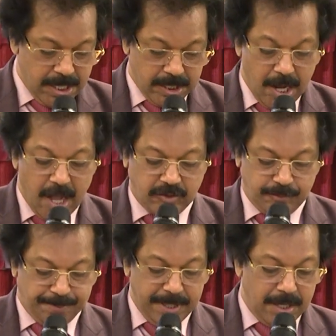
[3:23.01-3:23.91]

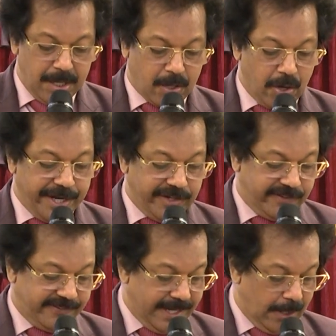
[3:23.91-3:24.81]
Gospel according to
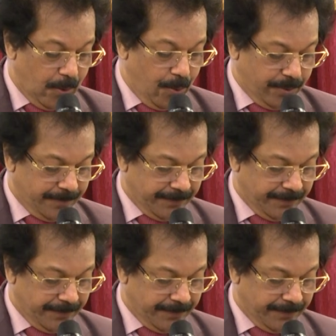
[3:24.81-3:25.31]
Saint Luke,